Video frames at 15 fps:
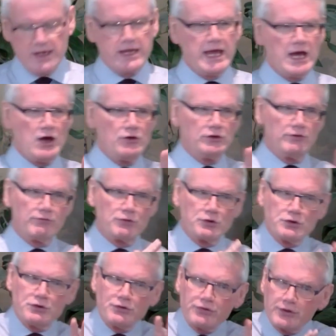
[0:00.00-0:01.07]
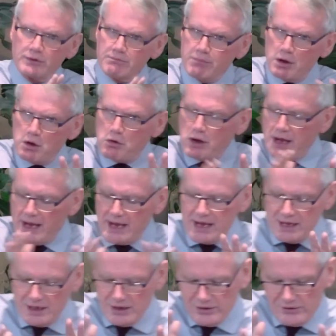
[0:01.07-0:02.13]
account of Ruth and
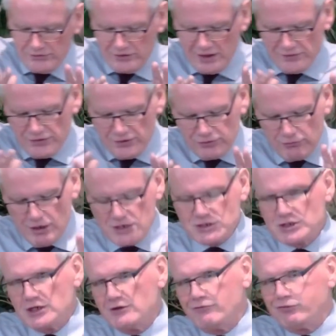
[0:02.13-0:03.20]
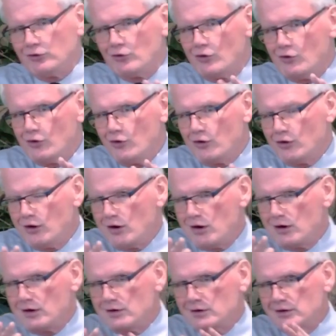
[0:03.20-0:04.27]
Boaz at the threshing
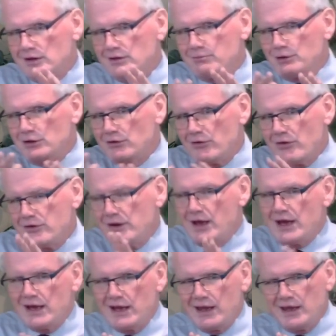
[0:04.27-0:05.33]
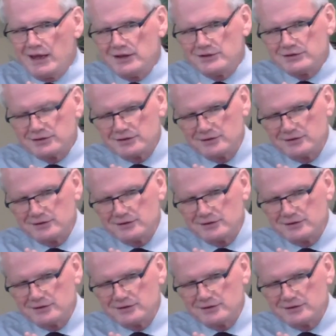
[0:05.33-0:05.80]
floor in the middle of the night,